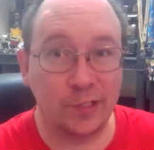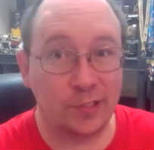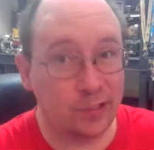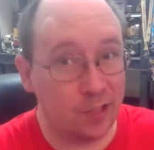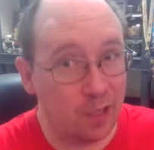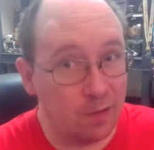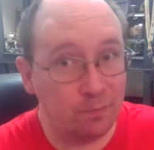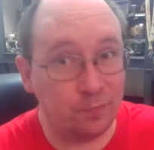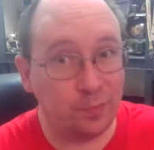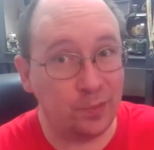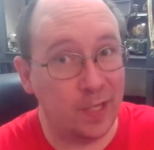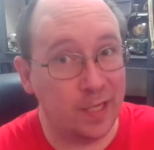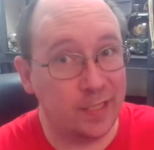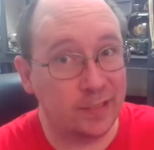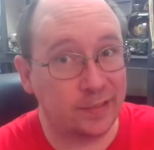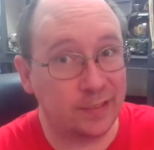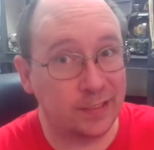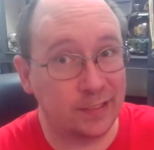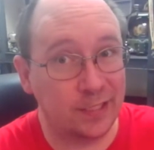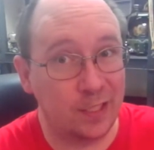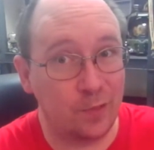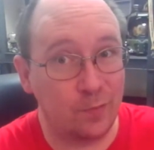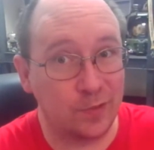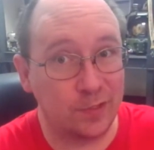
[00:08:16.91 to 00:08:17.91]
Some
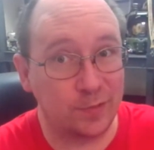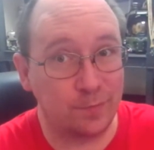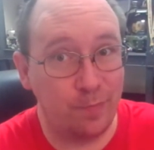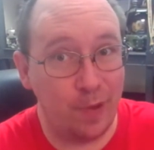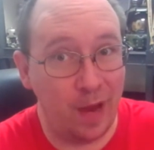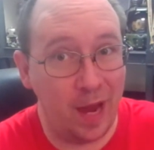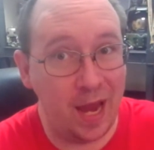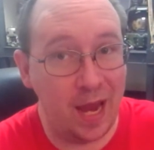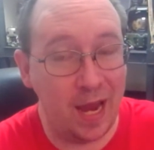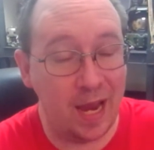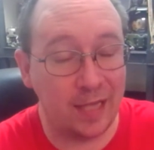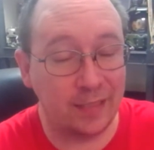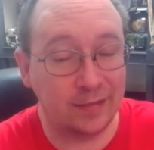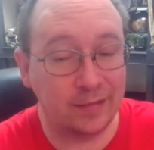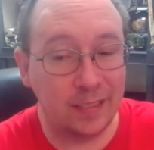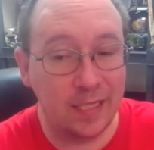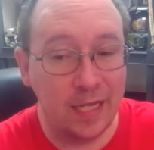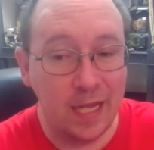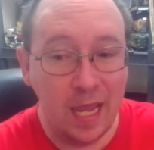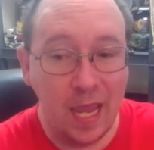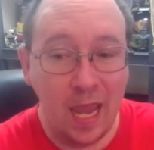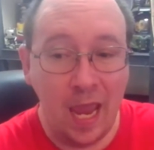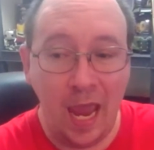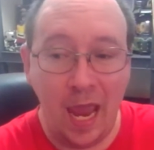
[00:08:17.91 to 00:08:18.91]
places it was banned,
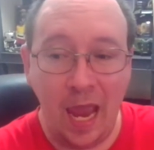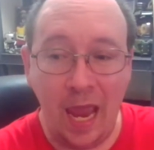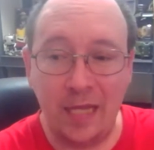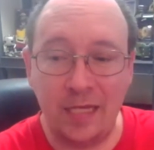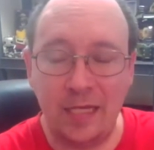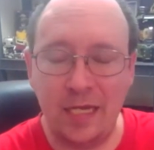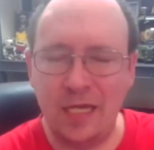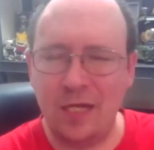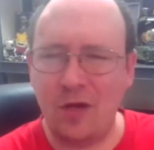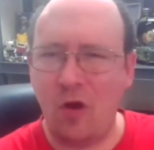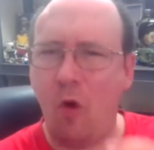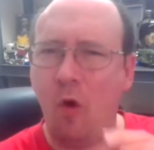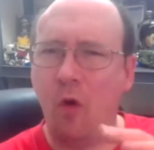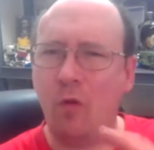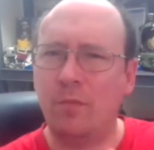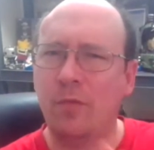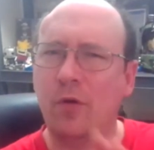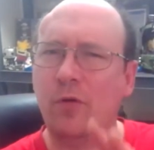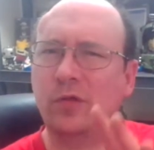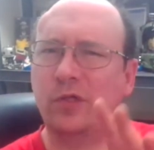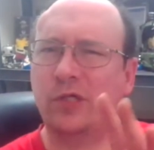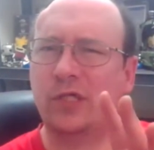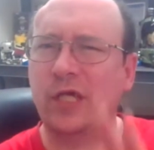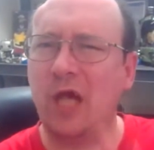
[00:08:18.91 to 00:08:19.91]
and it
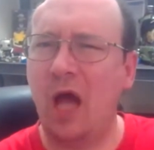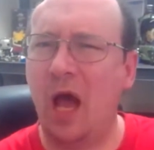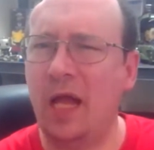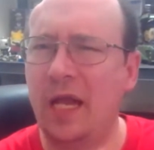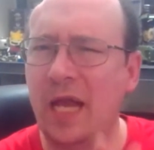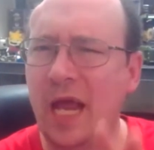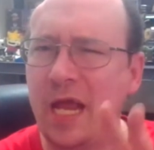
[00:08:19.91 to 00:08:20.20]
almost got